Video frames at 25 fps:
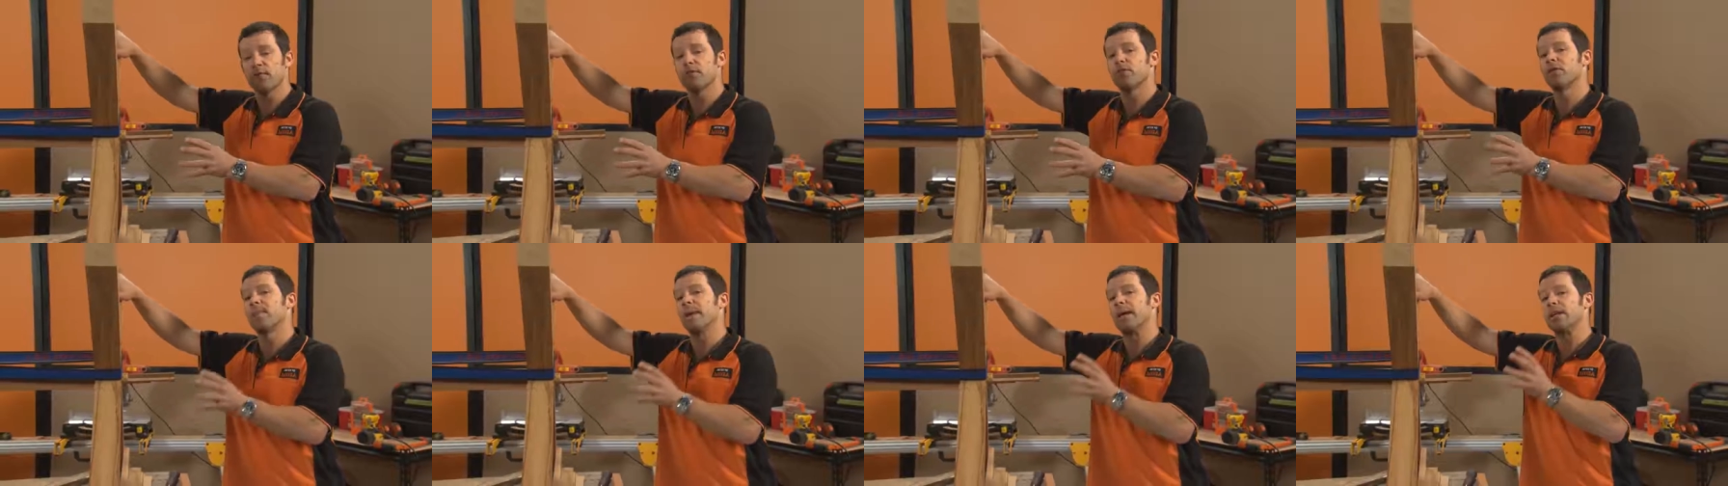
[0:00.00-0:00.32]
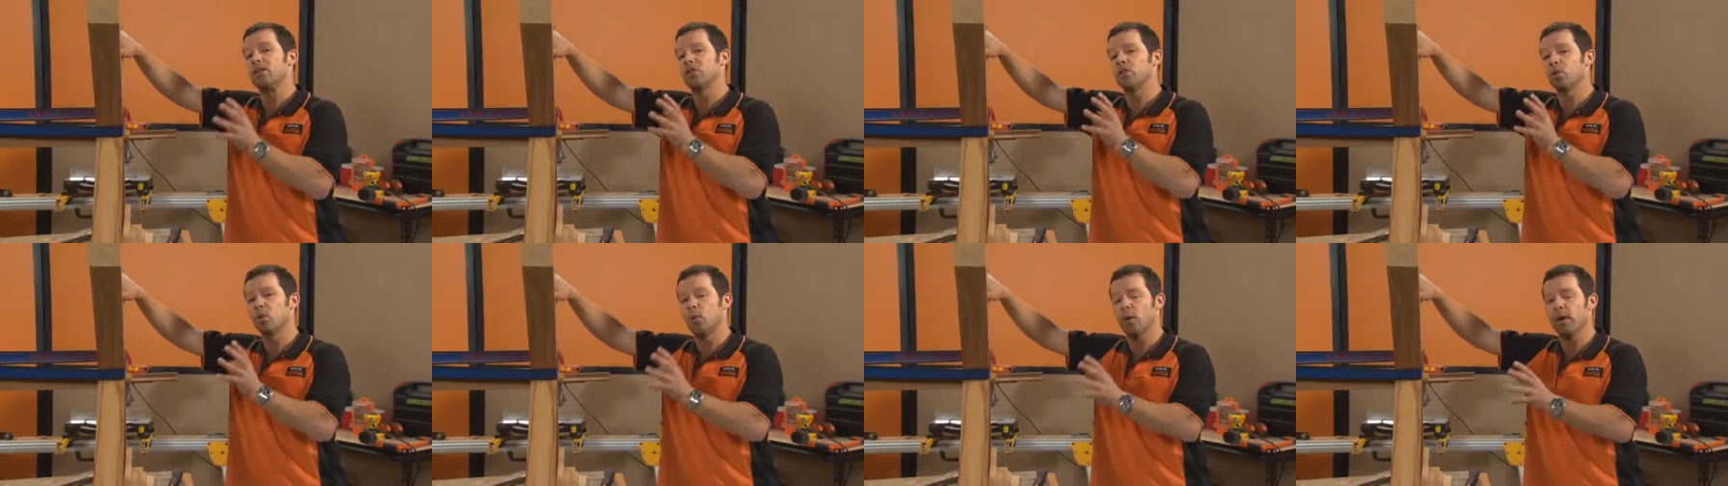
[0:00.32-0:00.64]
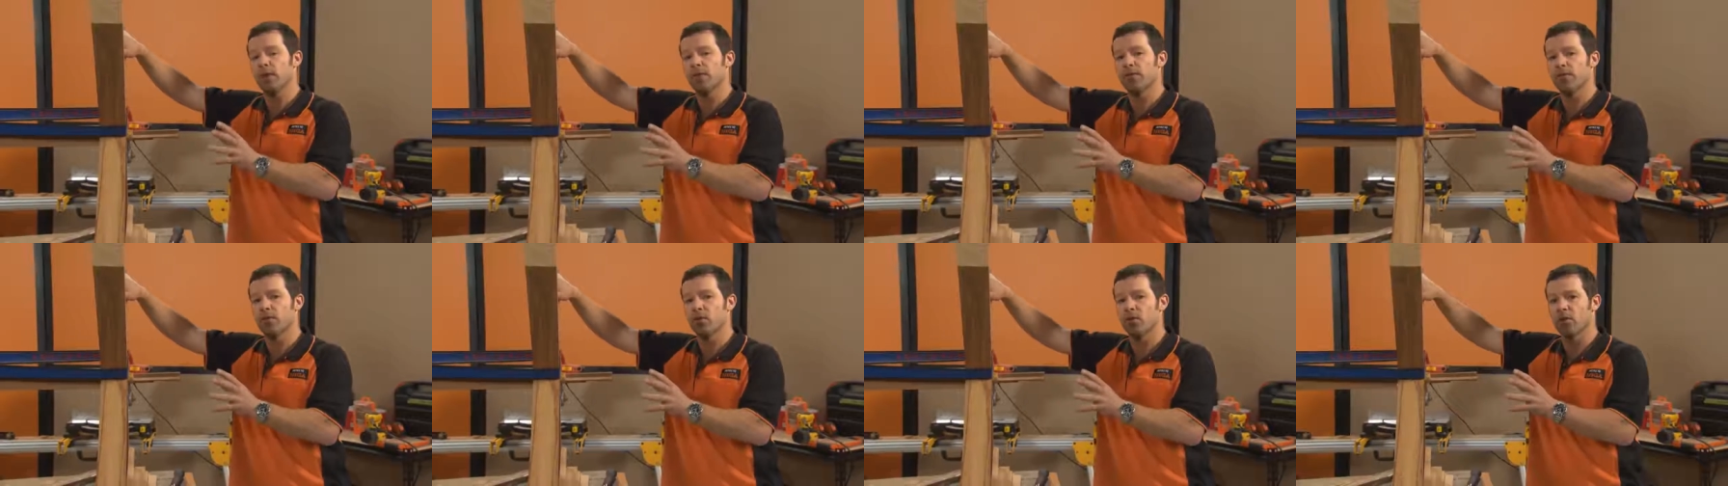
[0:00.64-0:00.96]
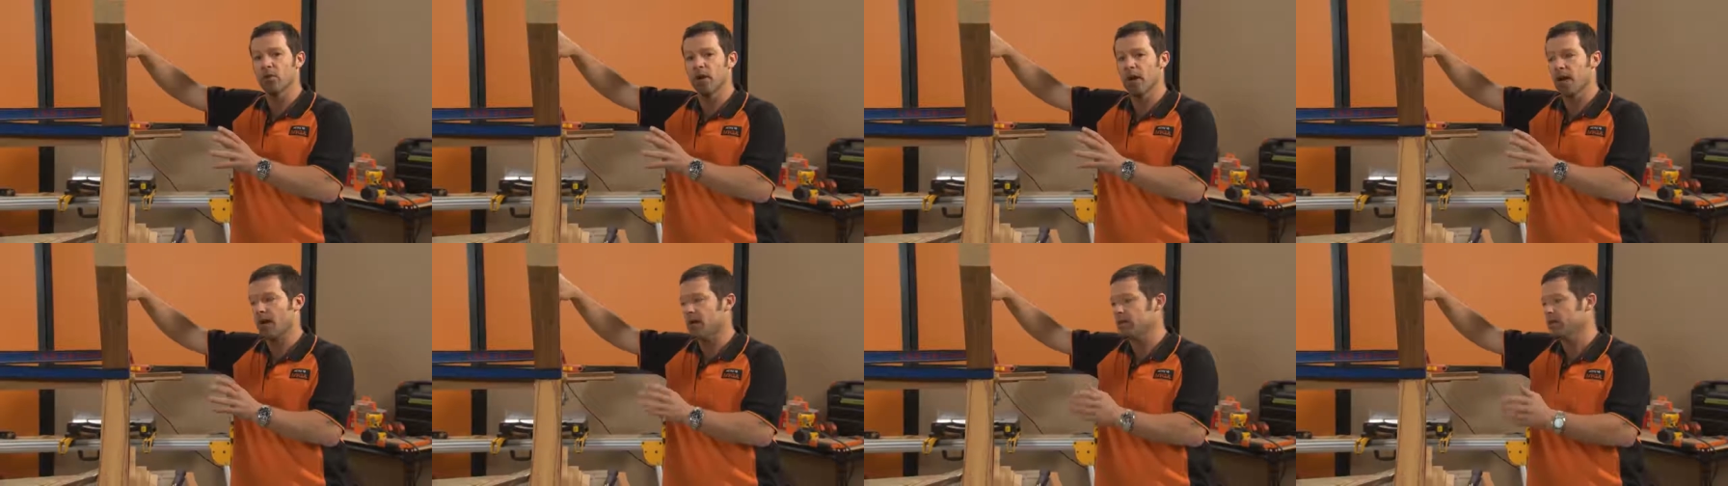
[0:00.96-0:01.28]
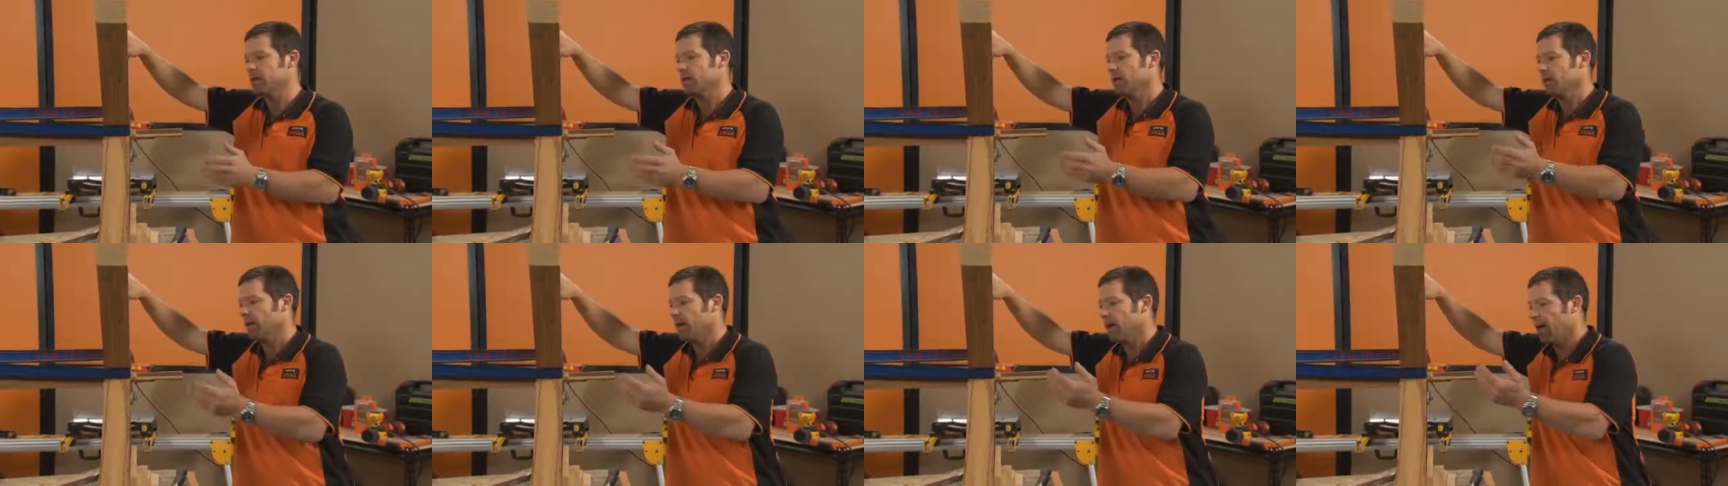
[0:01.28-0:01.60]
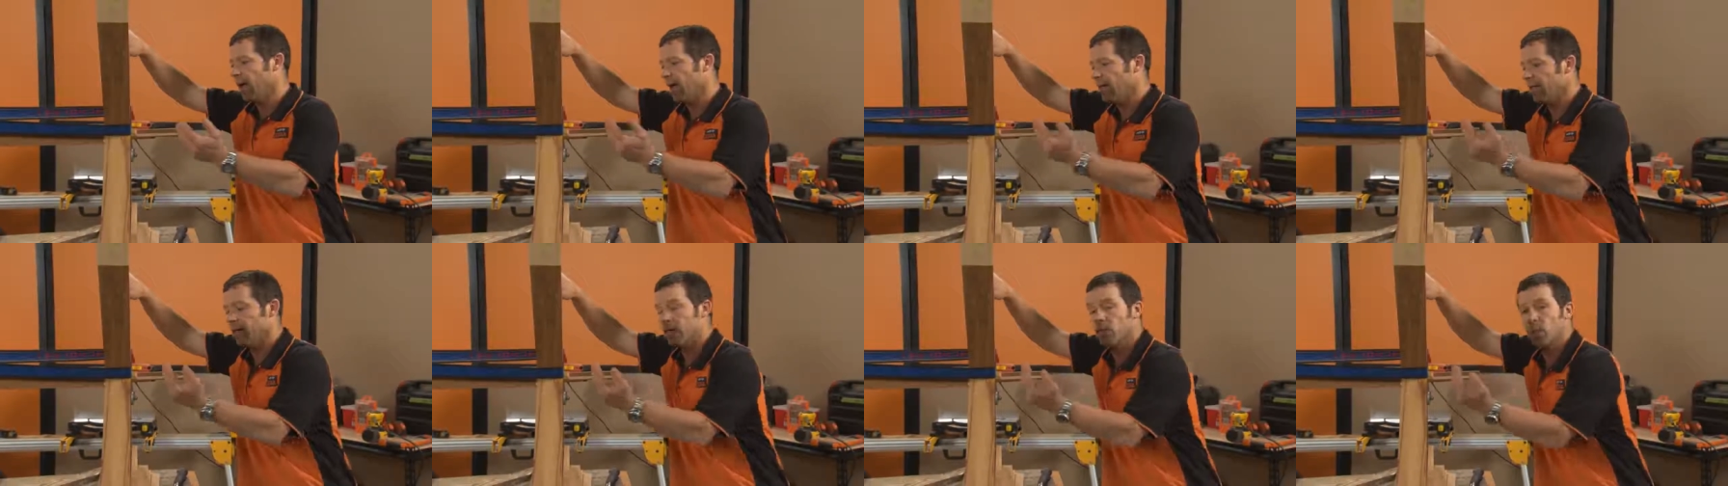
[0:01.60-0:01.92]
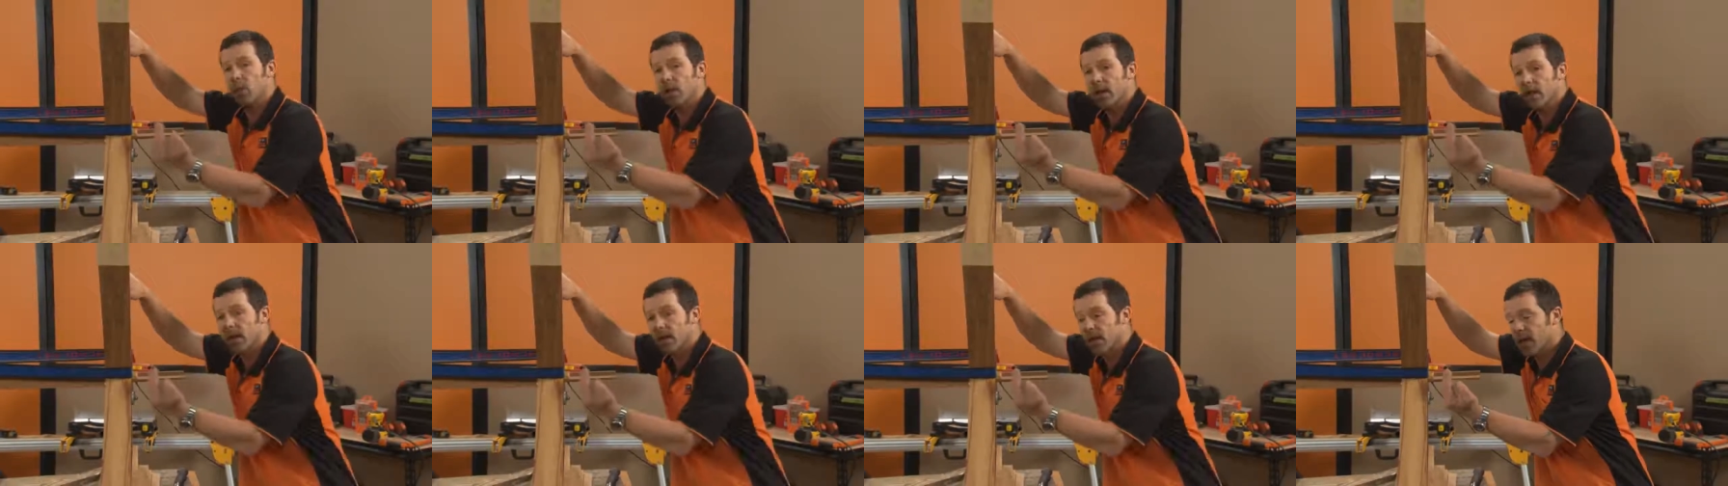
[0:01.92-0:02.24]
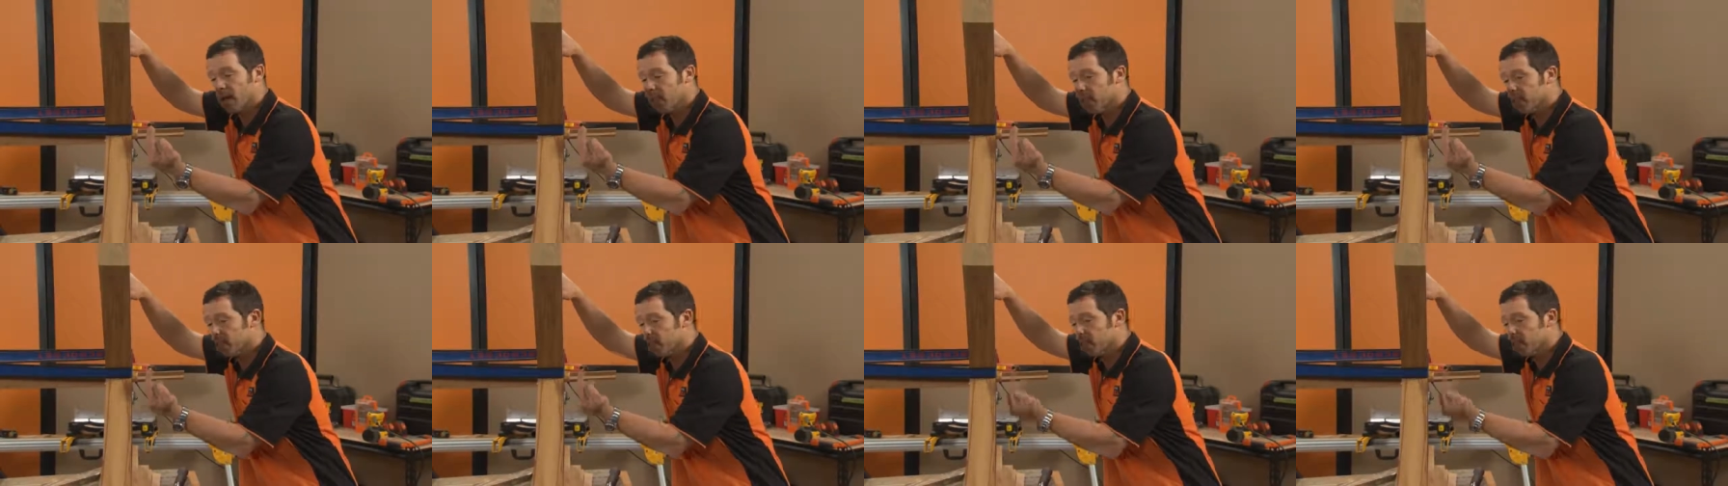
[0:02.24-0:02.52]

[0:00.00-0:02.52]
for about 24 hours and then we'll end up